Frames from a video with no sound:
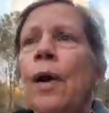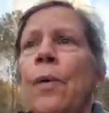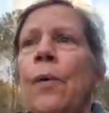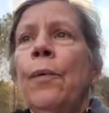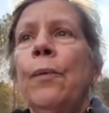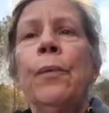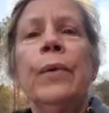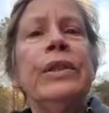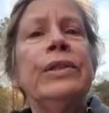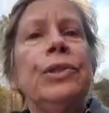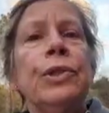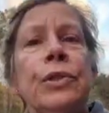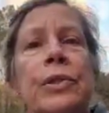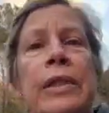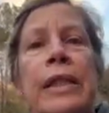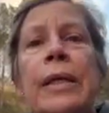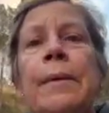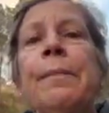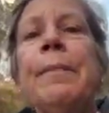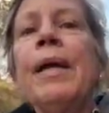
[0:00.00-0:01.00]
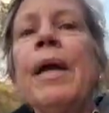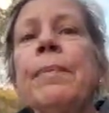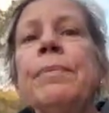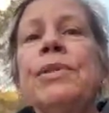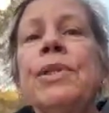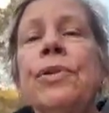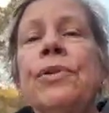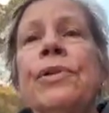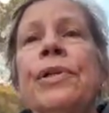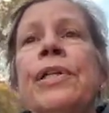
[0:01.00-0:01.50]
which will lead me up
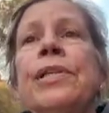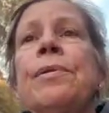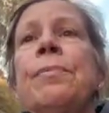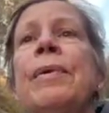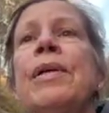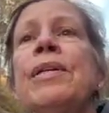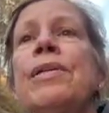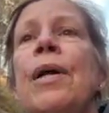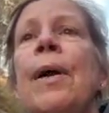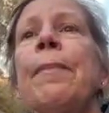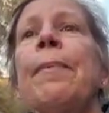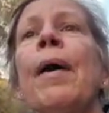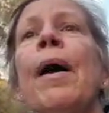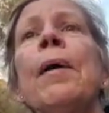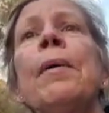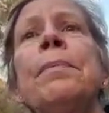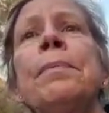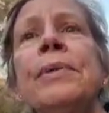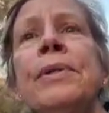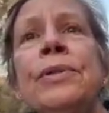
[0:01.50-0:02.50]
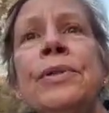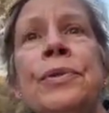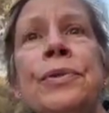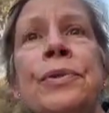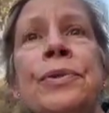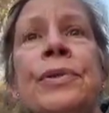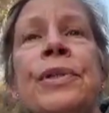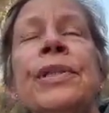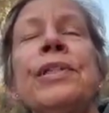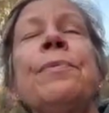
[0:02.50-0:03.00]
to Christmas. I'll probably do
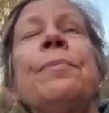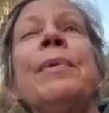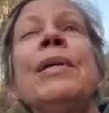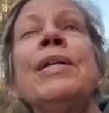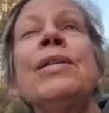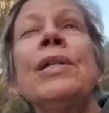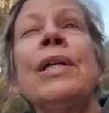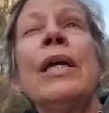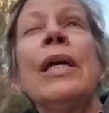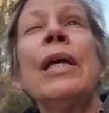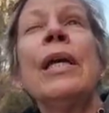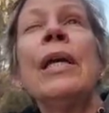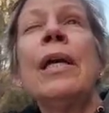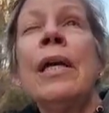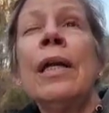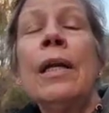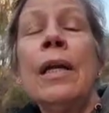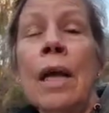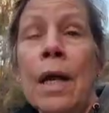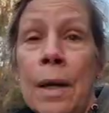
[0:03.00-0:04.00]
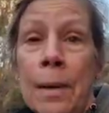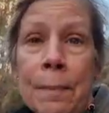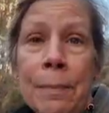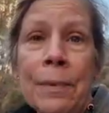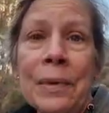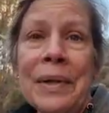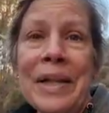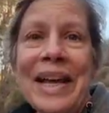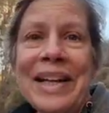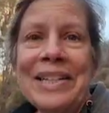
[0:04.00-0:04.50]
Christmas in
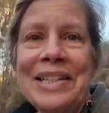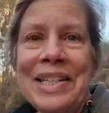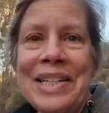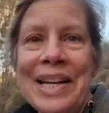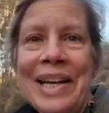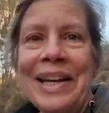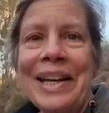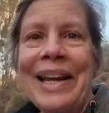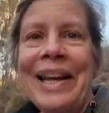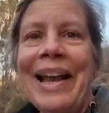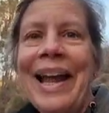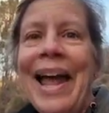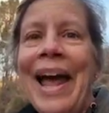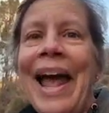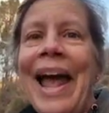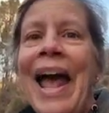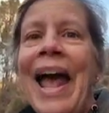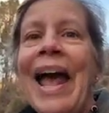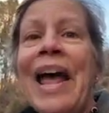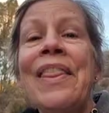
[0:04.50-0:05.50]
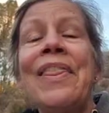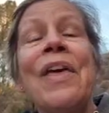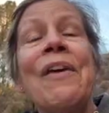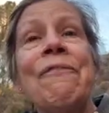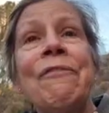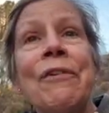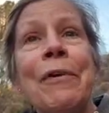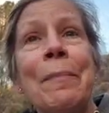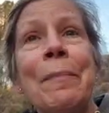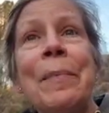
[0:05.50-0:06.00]
Bullhead City. And then
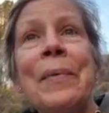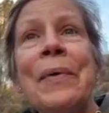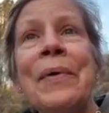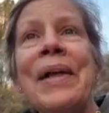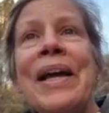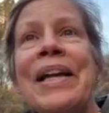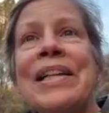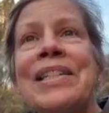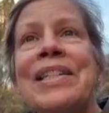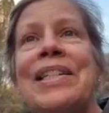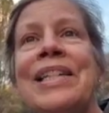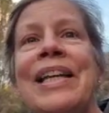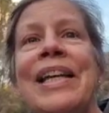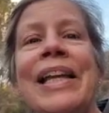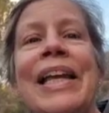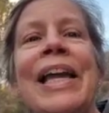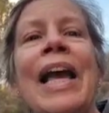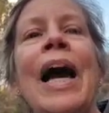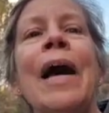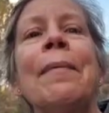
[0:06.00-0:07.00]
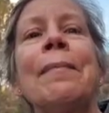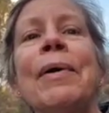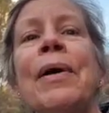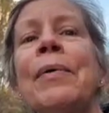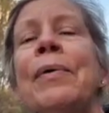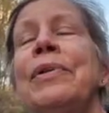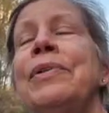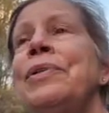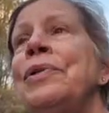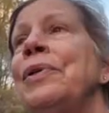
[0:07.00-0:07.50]
from Bullhead City, I'm
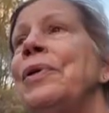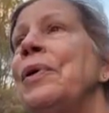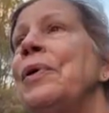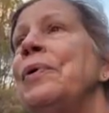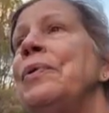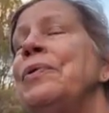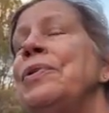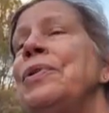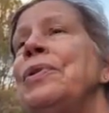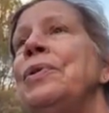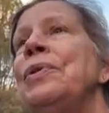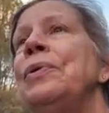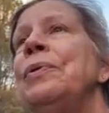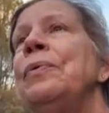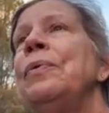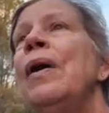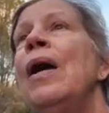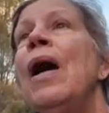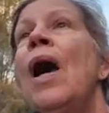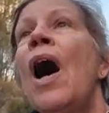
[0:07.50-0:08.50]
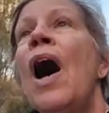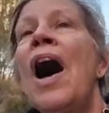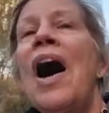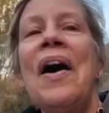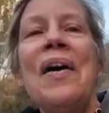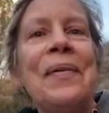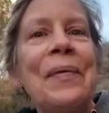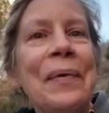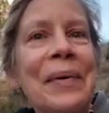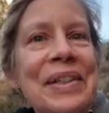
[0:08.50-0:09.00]
going to go to
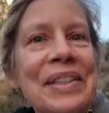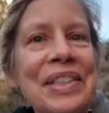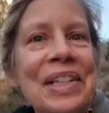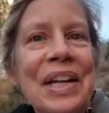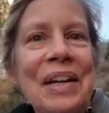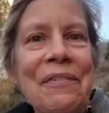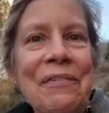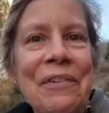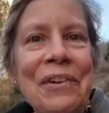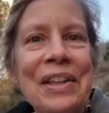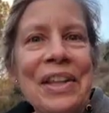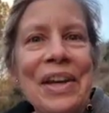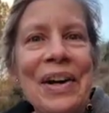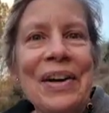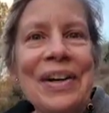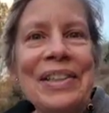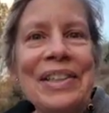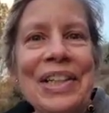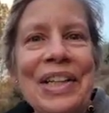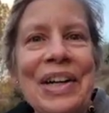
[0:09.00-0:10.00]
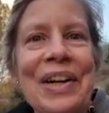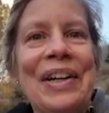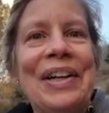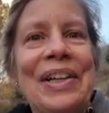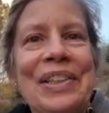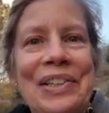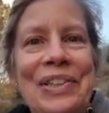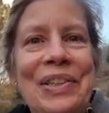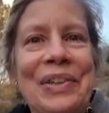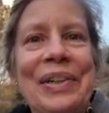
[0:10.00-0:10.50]
quartzite for the RTR
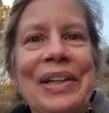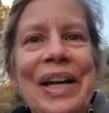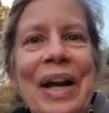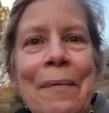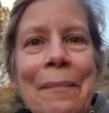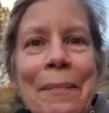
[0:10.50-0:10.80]
and join up